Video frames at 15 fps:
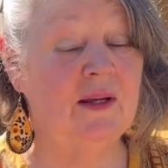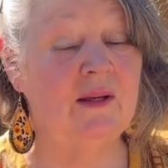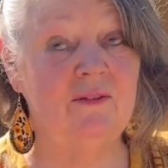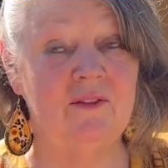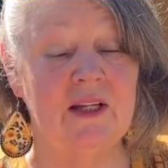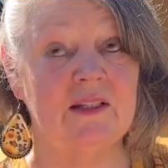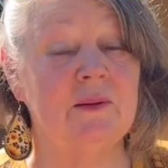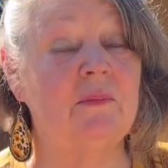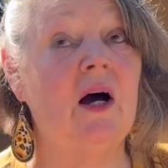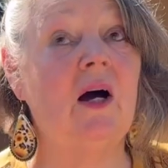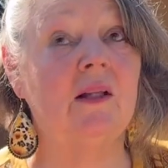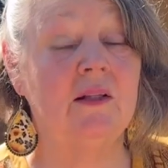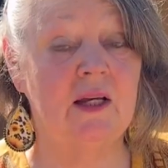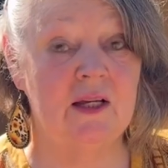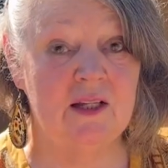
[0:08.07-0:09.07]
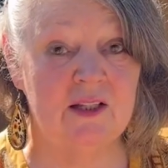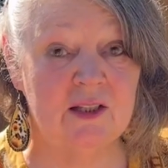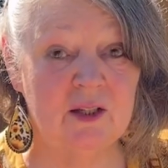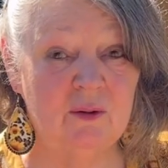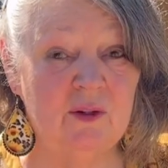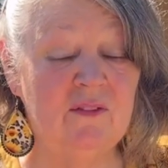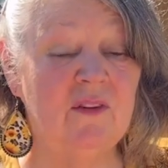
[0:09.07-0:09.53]
got some hot days.
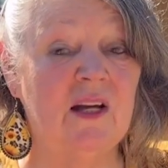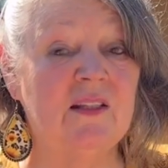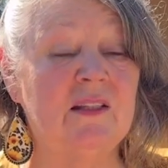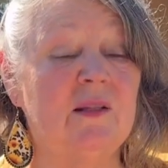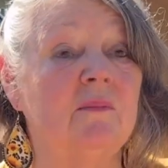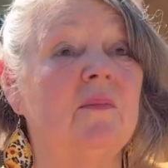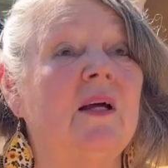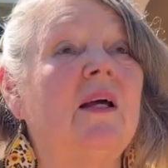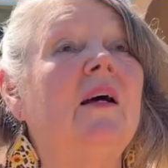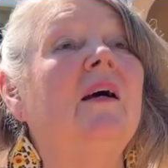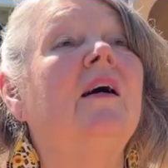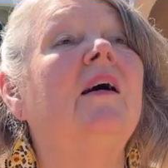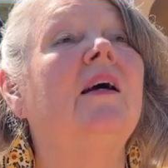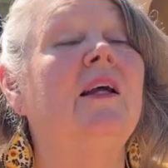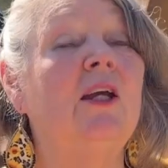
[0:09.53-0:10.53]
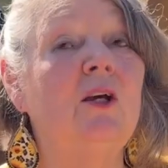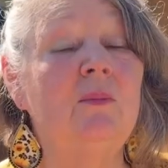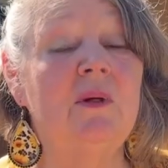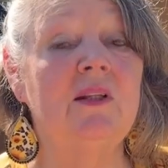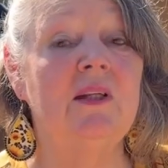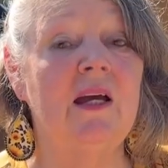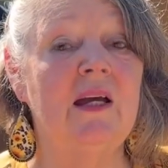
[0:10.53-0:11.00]
We've got some
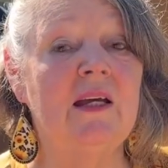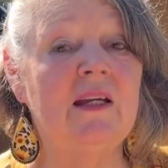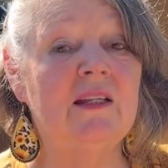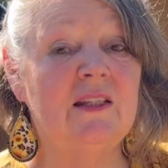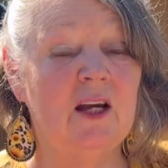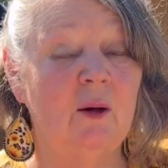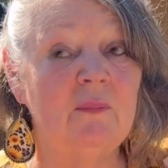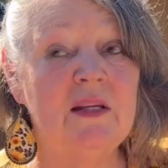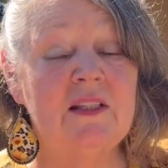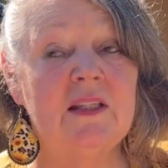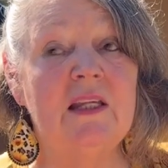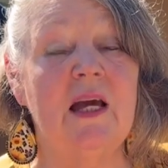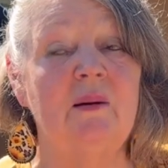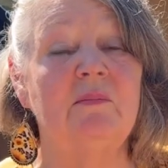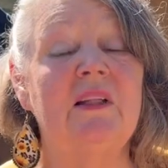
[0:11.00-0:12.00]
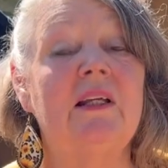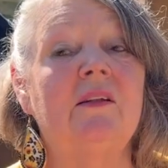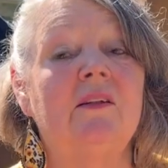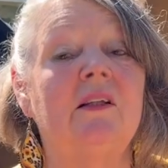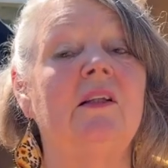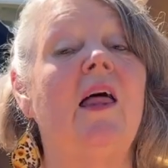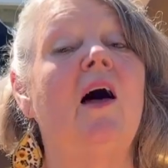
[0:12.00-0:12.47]
humid days. Y'all may see I'm a little
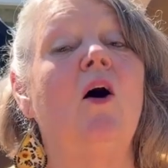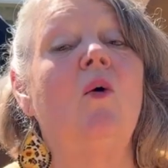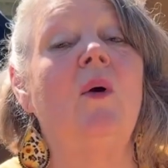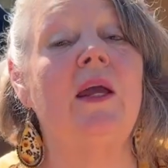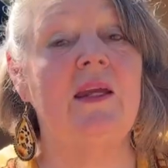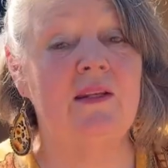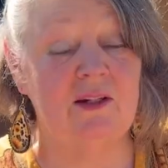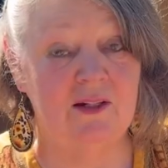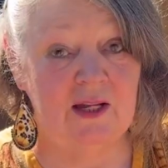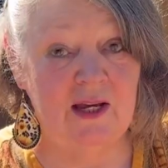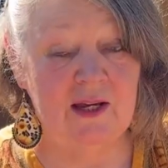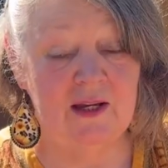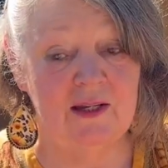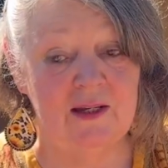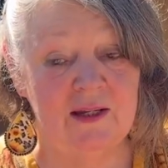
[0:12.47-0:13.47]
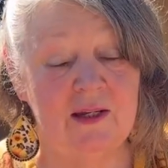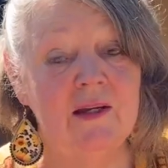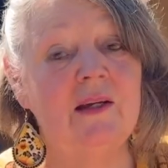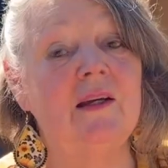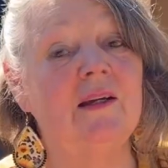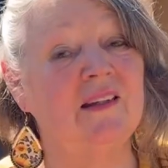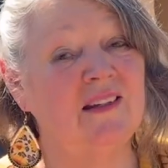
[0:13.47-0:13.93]
glowy today
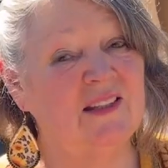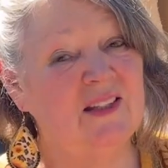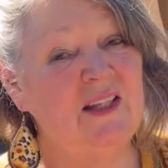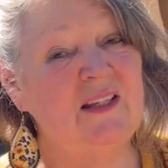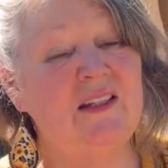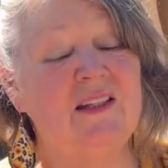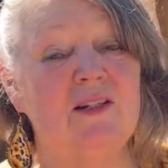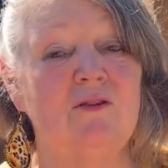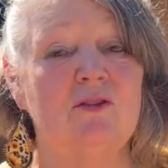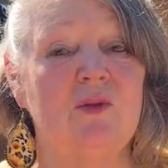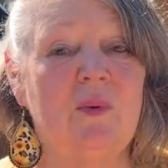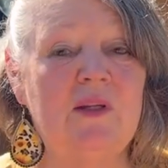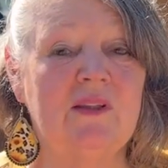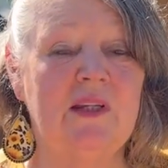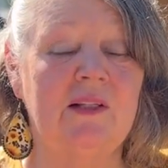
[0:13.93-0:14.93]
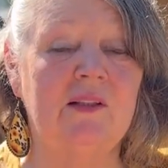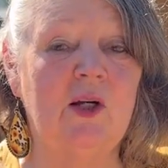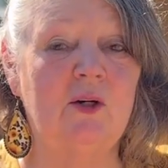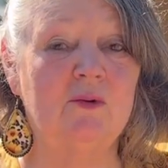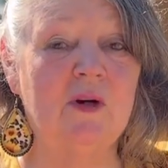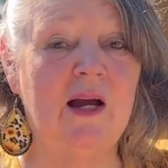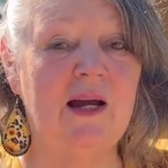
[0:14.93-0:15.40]
because ladies don't sweat, they
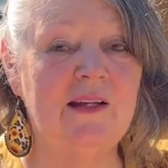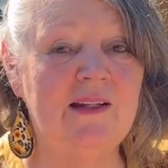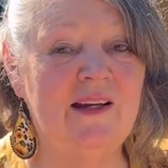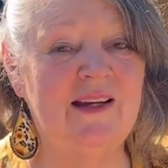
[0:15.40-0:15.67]
glow, right?